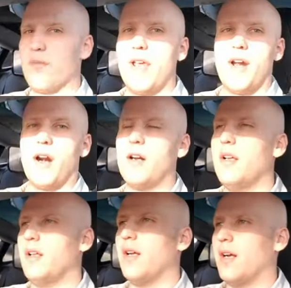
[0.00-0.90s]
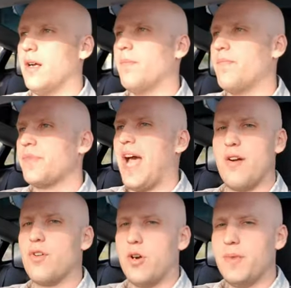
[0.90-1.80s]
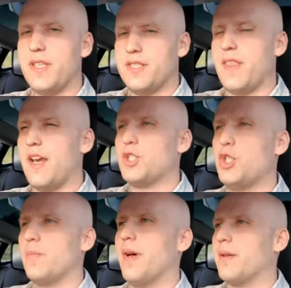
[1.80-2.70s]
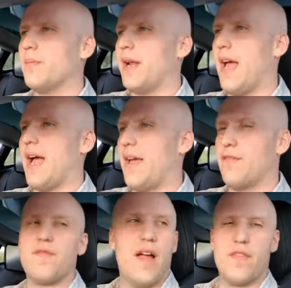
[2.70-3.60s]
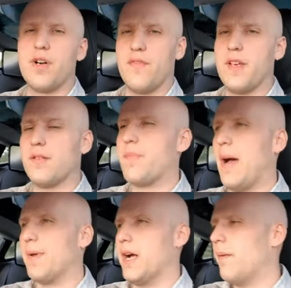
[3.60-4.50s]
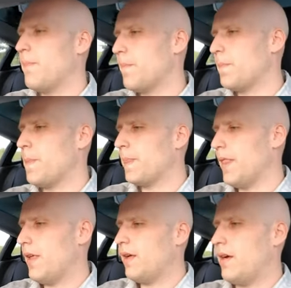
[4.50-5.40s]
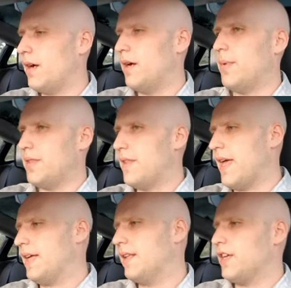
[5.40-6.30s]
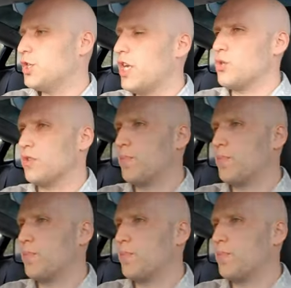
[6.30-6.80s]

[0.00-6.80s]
radar. I don't normally see that issue, but I've heard of it popping up. And then that lane change was